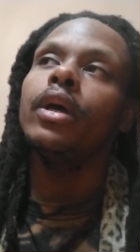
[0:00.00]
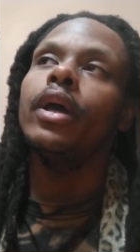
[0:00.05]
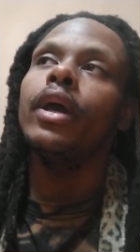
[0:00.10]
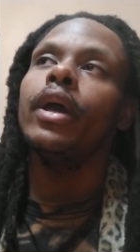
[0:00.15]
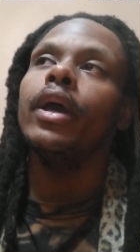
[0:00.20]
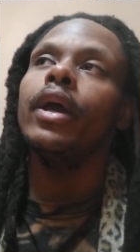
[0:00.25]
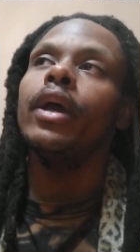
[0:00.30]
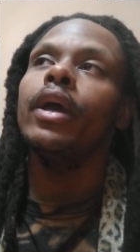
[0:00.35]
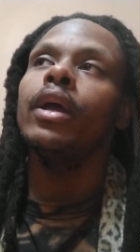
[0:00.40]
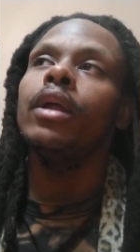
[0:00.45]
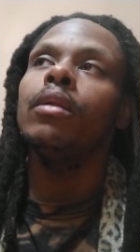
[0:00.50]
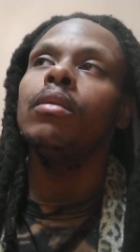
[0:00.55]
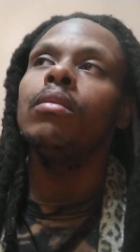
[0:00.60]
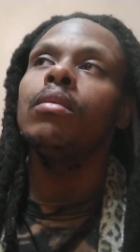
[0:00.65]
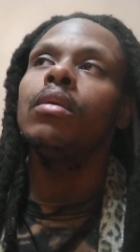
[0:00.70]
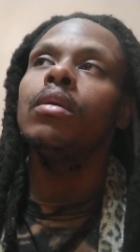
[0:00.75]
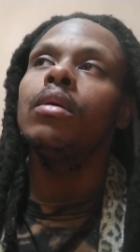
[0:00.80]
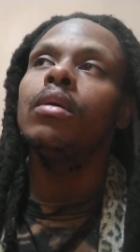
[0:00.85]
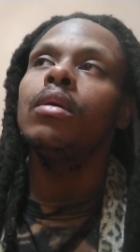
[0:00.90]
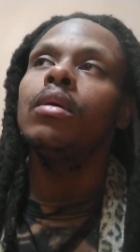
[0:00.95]

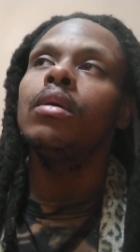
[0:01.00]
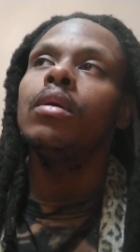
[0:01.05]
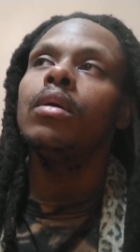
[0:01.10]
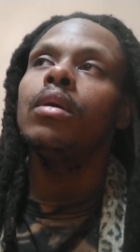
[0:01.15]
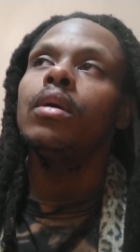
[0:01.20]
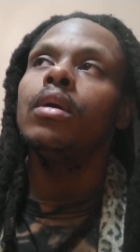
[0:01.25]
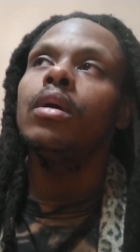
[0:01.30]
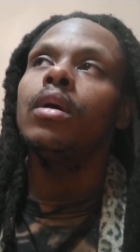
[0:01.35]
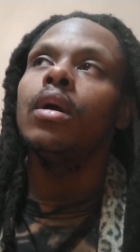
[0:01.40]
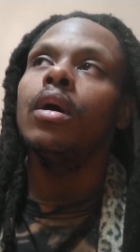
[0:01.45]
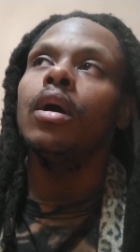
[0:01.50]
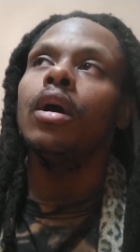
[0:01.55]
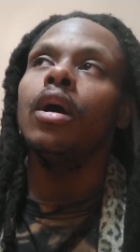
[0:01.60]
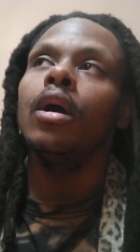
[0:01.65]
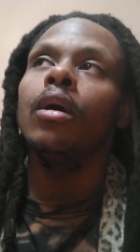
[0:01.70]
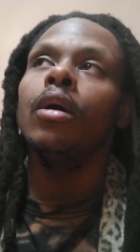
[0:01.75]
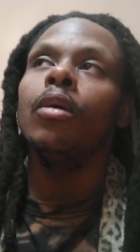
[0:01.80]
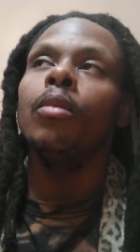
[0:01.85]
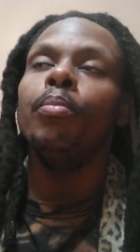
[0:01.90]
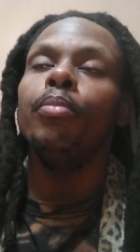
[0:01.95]
And
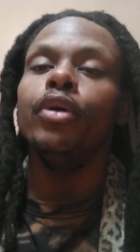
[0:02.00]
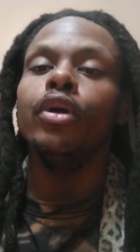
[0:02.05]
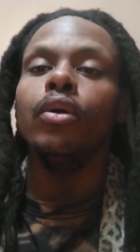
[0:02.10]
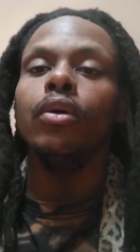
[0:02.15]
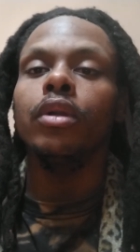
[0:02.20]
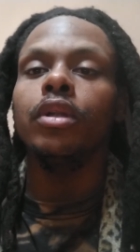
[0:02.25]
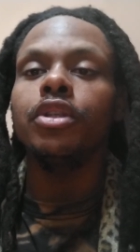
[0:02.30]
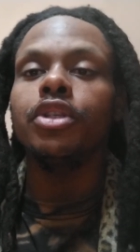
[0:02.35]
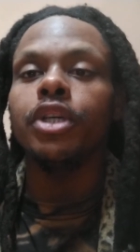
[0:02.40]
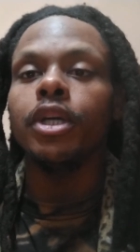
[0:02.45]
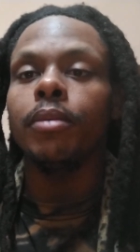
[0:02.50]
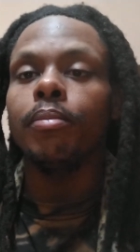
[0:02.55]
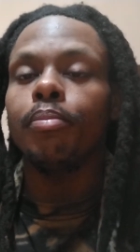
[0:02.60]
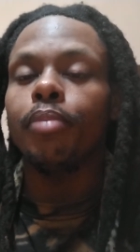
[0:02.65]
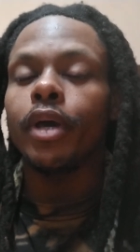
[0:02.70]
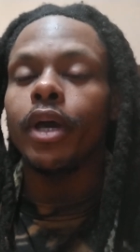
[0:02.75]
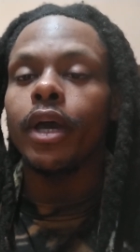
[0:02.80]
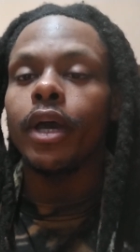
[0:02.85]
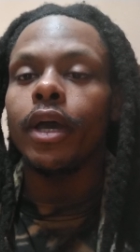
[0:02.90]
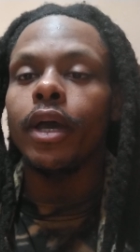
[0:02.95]
uh, build a temp
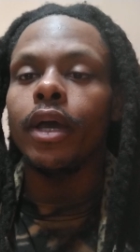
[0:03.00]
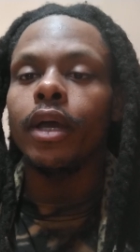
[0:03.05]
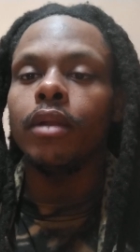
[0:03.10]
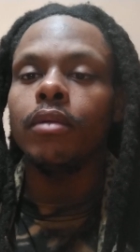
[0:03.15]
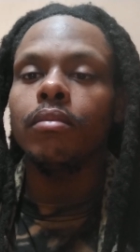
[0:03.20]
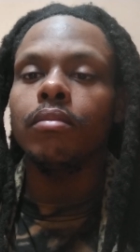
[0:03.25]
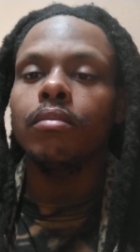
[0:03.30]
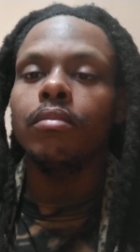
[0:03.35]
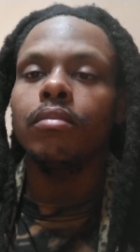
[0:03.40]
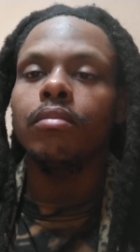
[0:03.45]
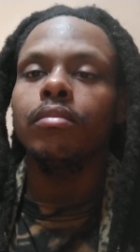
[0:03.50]
pad,